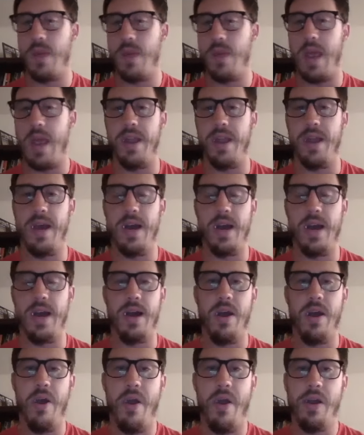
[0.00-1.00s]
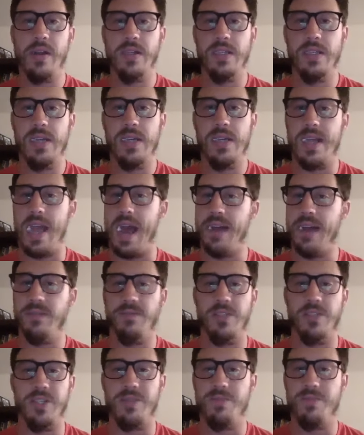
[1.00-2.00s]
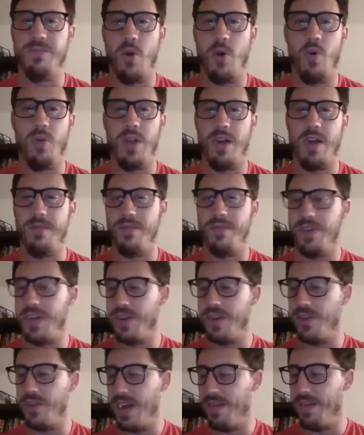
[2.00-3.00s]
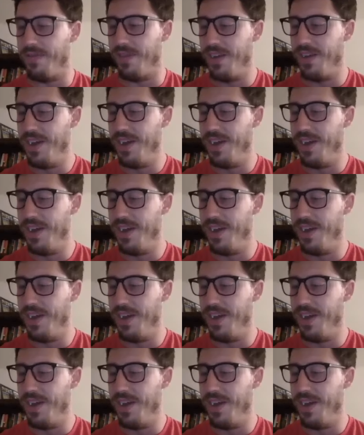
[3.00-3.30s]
and yeah, just hold on for dear life.